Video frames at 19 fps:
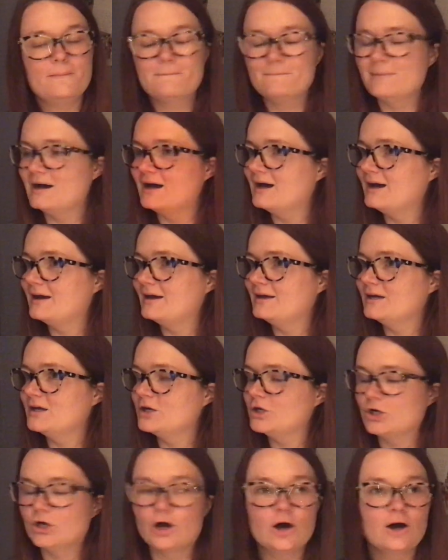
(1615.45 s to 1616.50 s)
my
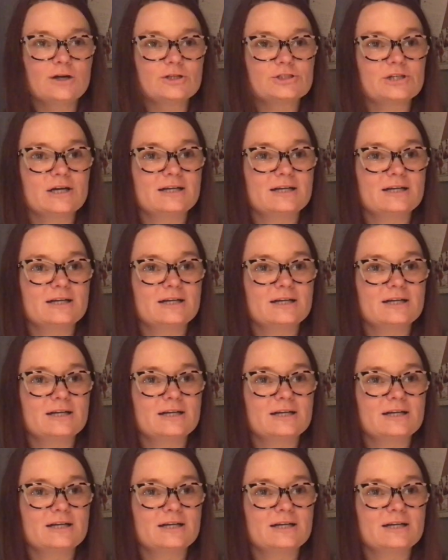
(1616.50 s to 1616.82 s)
gosh.